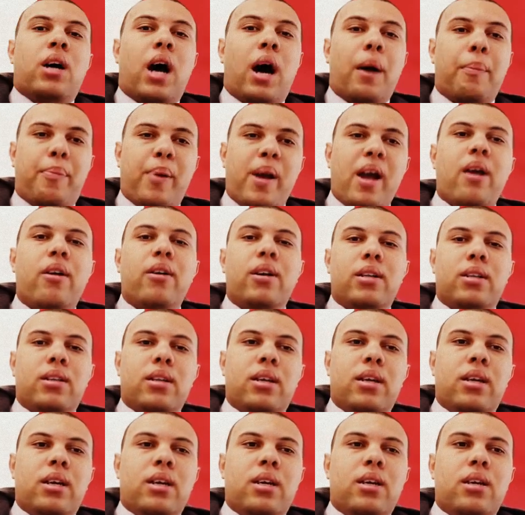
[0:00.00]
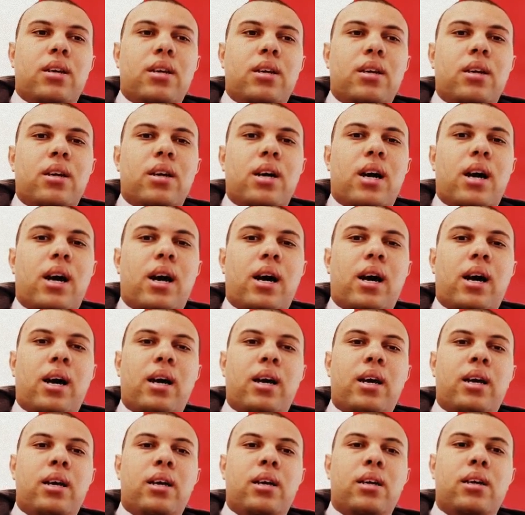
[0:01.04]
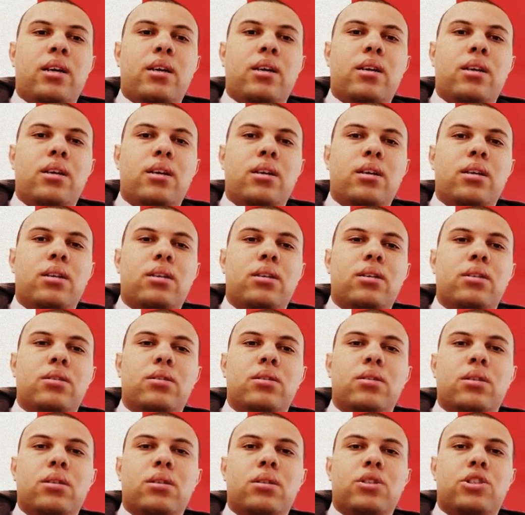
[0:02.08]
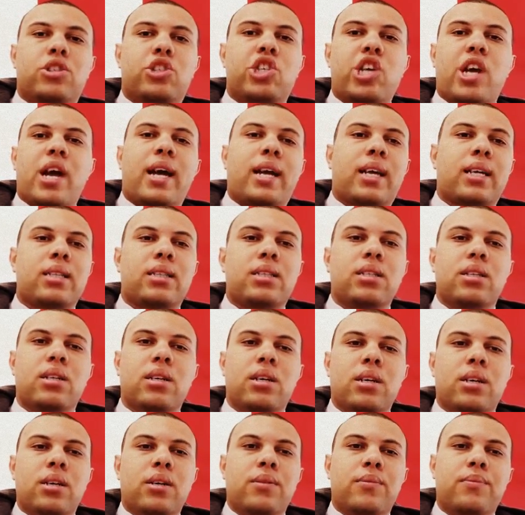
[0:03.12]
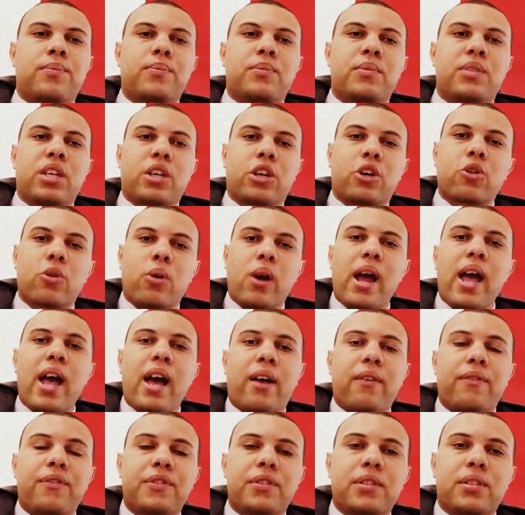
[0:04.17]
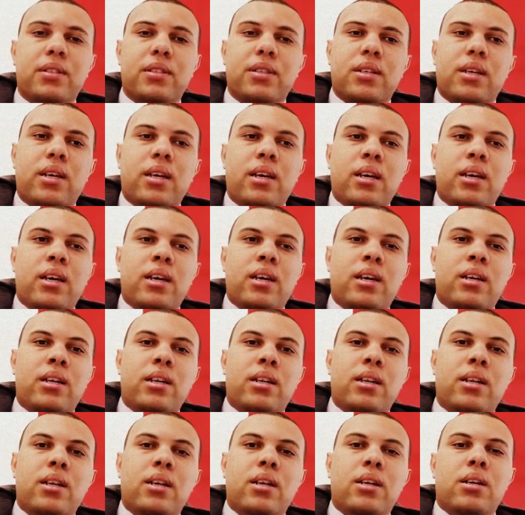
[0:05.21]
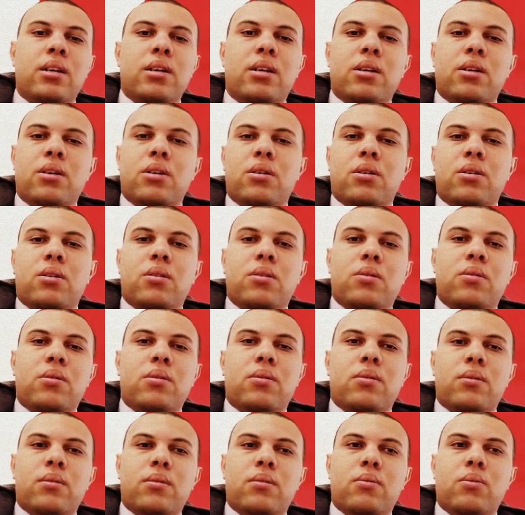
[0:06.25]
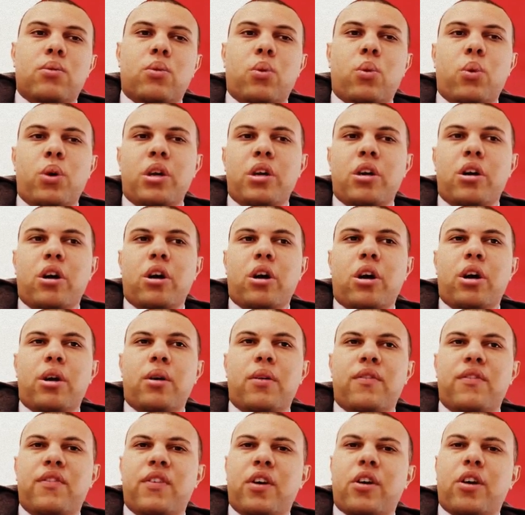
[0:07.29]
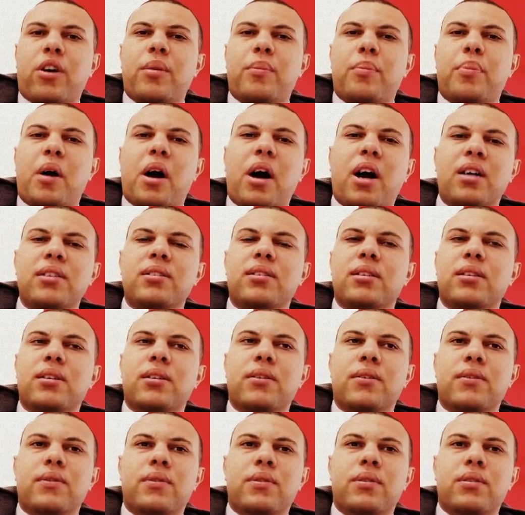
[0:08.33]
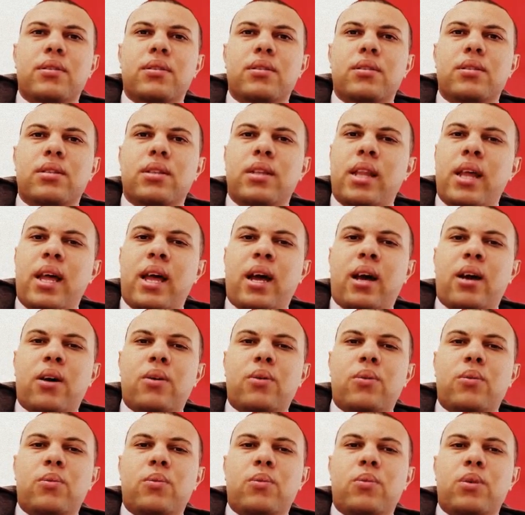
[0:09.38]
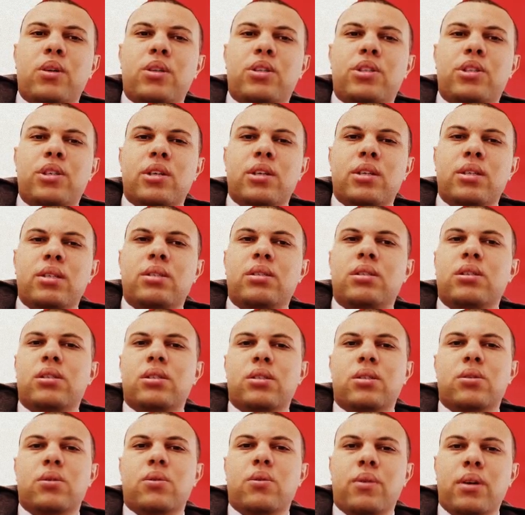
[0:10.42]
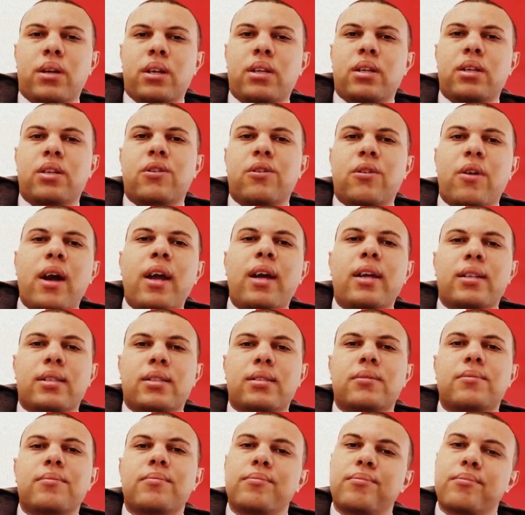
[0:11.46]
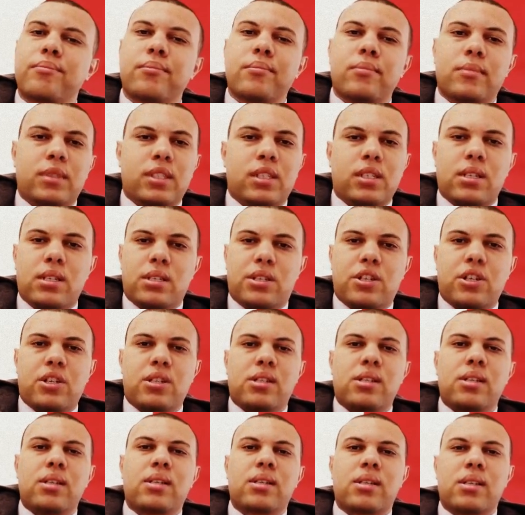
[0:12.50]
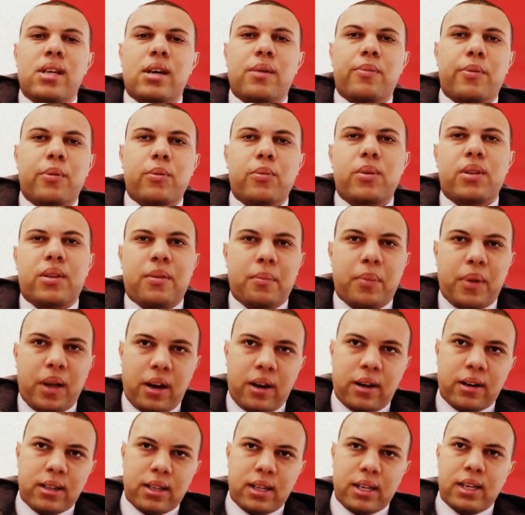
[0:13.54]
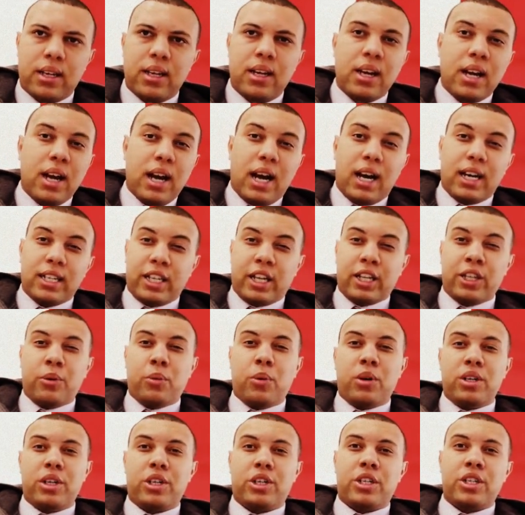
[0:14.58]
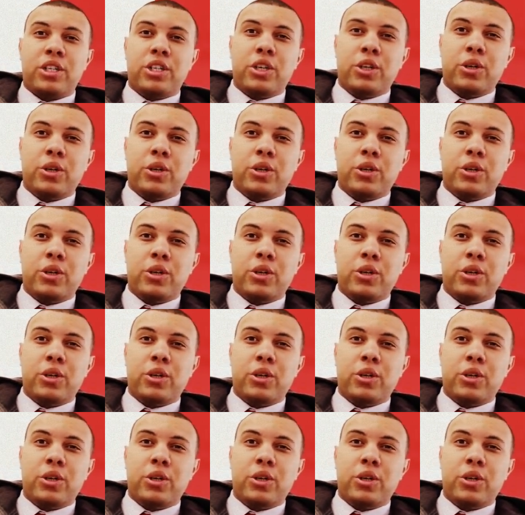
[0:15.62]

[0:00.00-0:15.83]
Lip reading: Apparently, I checked the graphs and we are very positive now, which is really great. It's just an example with apparently. Another one you can